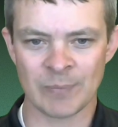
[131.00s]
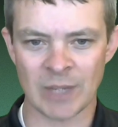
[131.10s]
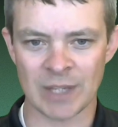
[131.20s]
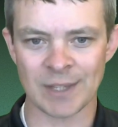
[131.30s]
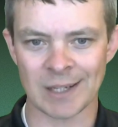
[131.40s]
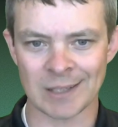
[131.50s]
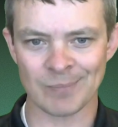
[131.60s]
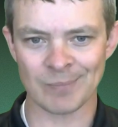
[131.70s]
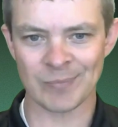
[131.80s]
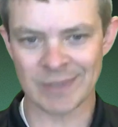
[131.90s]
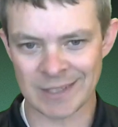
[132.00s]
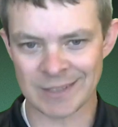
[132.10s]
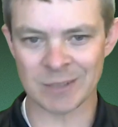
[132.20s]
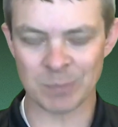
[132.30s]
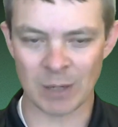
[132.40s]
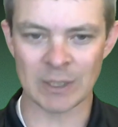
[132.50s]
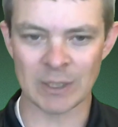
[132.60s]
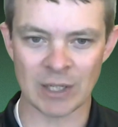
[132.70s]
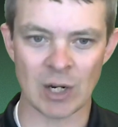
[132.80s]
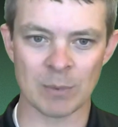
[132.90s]
I thought this is probably
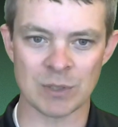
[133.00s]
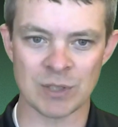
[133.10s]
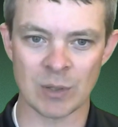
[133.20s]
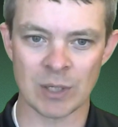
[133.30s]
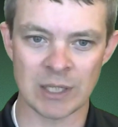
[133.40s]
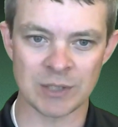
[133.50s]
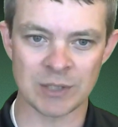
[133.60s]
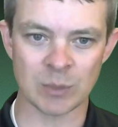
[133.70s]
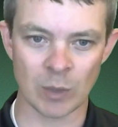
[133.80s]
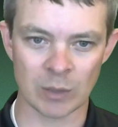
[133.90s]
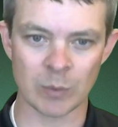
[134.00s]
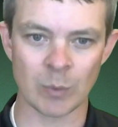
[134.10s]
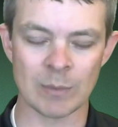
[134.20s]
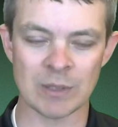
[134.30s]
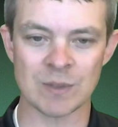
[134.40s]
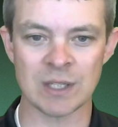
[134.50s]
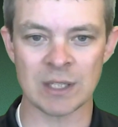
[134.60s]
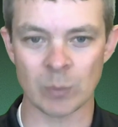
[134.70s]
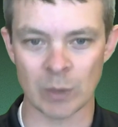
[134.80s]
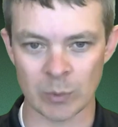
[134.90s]
a good opportunity to work with
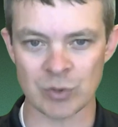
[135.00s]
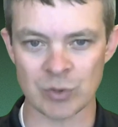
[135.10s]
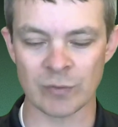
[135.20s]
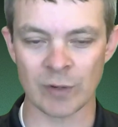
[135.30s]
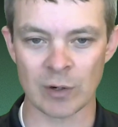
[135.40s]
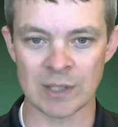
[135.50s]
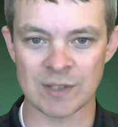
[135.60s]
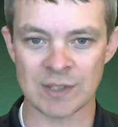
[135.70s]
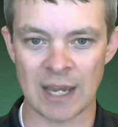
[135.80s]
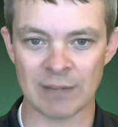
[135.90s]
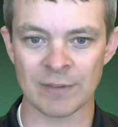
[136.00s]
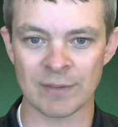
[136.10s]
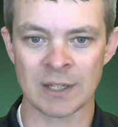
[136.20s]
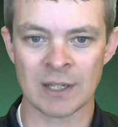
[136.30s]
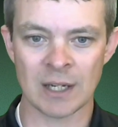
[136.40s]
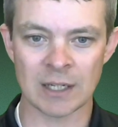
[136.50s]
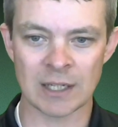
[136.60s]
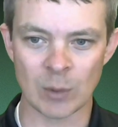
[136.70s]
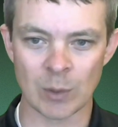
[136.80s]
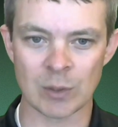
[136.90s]
WebEOC, work with Juvare staff
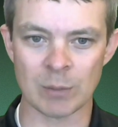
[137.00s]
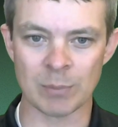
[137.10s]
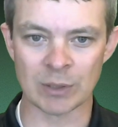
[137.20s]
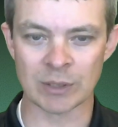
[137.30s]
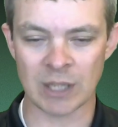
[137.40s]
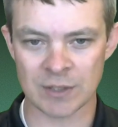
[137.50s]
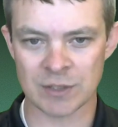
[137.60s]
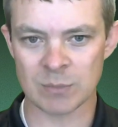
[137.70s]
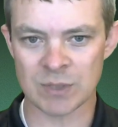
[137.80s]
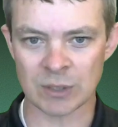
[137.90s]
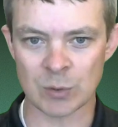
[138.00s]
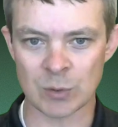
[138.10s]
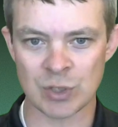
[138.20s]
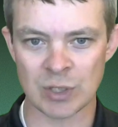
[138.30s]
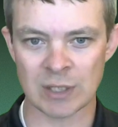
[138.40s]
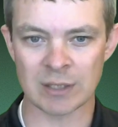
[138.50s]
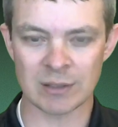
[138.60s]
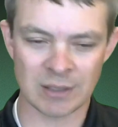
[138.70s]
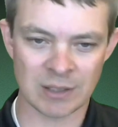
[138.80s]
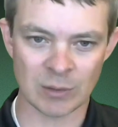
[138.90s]
in order to build a custom solution that
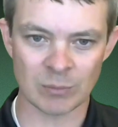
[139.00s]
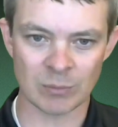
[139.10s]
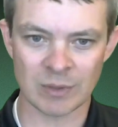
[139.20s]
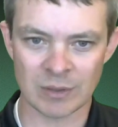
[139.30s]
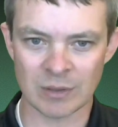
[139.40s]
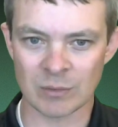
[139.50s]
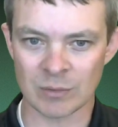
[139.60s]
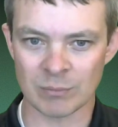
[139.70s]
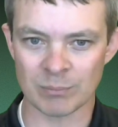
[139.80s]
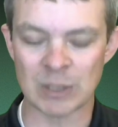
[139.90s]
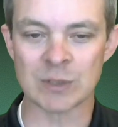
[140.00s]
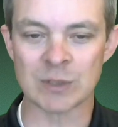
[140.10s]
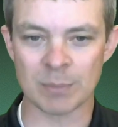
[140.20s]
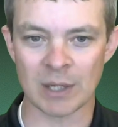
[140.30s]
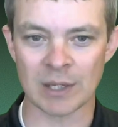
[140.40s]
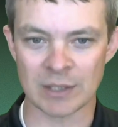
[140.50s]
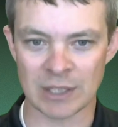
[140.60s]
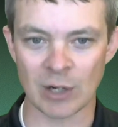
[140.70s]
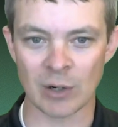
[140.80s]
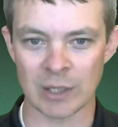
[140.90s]
builds upon
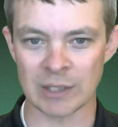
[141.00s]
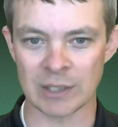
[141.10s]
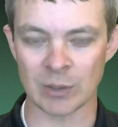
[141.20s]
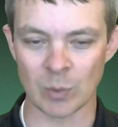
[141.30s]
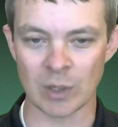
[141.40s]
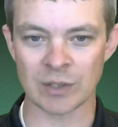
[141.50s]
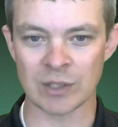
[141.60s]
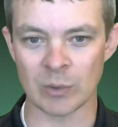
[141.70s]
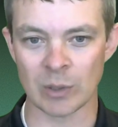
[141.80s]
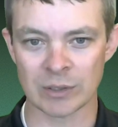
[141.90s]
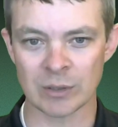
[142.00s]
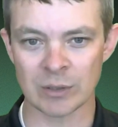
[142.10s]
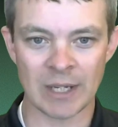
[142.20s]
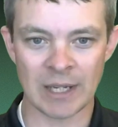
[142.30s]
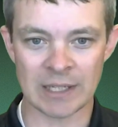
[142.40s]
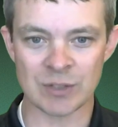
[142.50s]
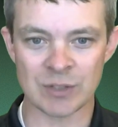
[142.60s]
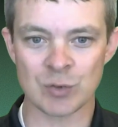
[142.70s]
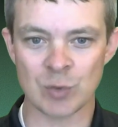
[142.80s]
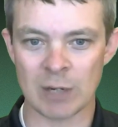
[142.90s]
the already good work that you all do, and
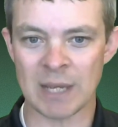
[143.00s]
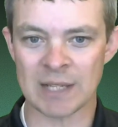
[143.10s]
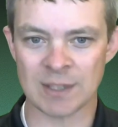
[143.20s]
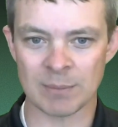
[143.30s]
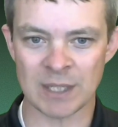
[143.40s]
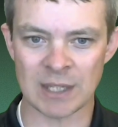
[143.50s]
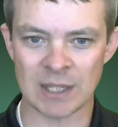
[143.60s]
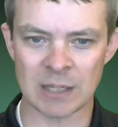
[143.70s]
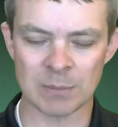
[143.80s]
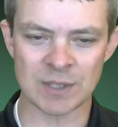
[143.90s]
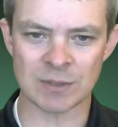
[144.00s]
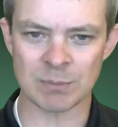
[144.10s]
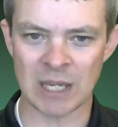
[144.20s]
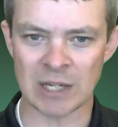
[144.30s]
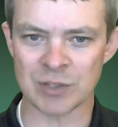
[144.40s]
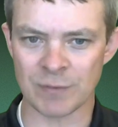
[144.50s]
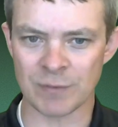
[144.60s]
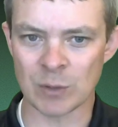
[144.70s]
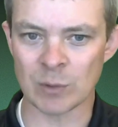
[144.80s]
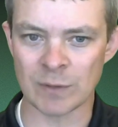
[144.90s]
try to make something that helps us manage a
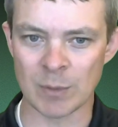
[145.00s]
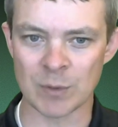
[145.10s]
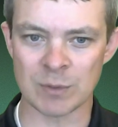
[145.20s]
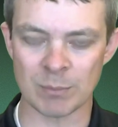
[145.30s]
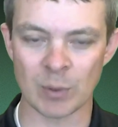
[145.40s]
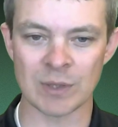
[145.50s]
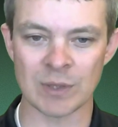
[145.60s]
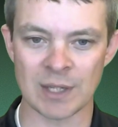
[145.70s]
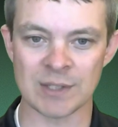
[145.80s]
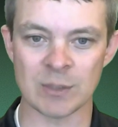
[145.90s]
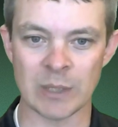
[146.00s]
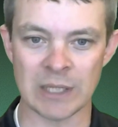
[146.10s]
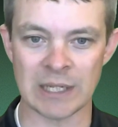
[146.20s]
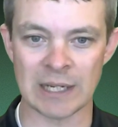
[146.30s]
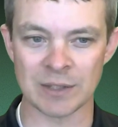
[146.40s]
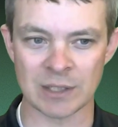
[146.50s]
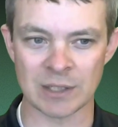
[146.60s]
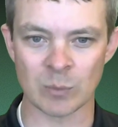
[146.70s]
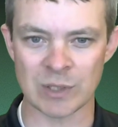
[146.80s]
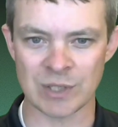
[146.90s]
few of the most important things that we need out
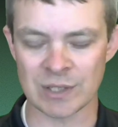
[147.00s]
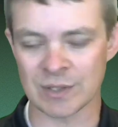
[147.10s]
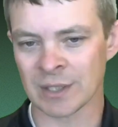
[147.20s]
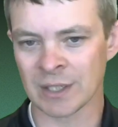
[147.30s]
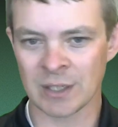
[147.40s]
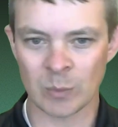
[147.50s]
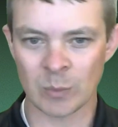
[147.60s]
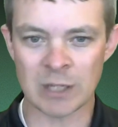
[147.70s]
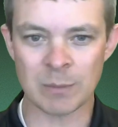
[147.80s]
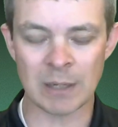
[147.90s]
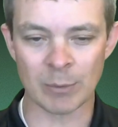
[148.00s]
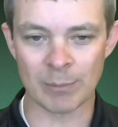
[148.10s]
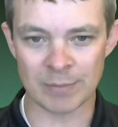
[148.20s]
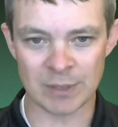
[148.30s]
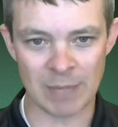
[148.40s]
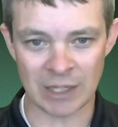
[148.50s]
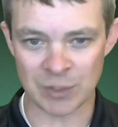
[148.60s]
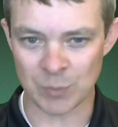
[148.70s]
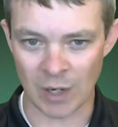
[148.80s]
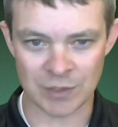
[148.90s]
there, which is we need to be able to
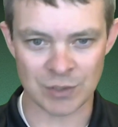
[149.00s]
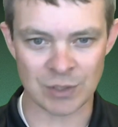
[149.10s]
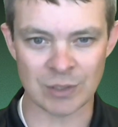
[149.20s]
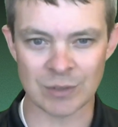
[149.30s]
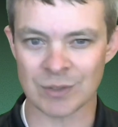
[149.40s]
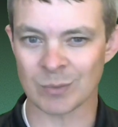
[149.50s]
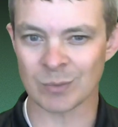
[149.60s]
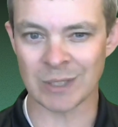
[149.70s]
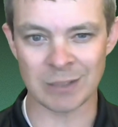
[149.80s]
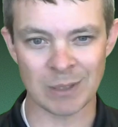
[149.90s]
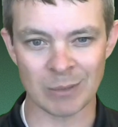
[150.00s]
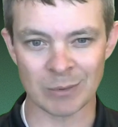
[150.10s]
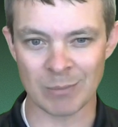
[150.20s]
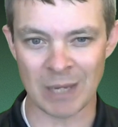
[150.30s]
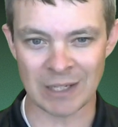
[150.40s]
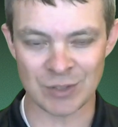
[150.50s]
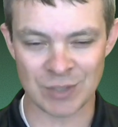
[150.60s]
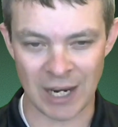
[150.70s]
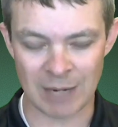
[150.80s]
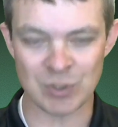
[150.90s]
manage rosters, we need to be able to manage
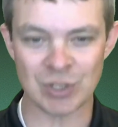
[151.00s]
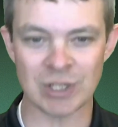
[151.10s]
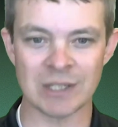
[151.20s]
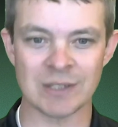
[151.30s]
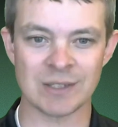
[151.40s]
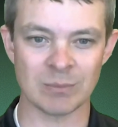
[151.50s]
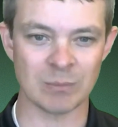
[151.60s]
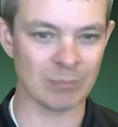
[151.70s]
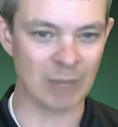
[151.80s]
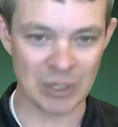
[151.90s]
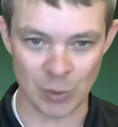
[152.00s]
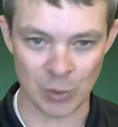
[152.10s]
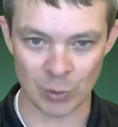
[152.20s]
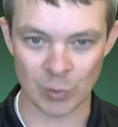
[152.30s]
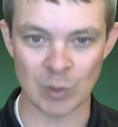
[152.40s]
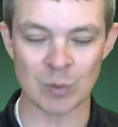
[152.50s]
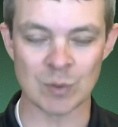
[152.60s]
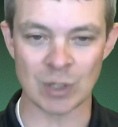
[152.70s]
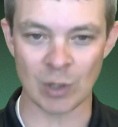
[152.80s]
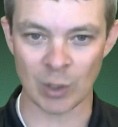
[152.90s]
timesheets, manage our
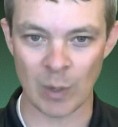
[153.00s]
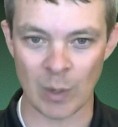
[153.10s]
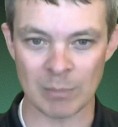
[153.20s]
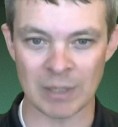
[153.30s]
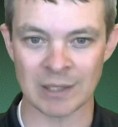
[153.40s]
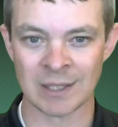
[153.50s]
crews and our equipment,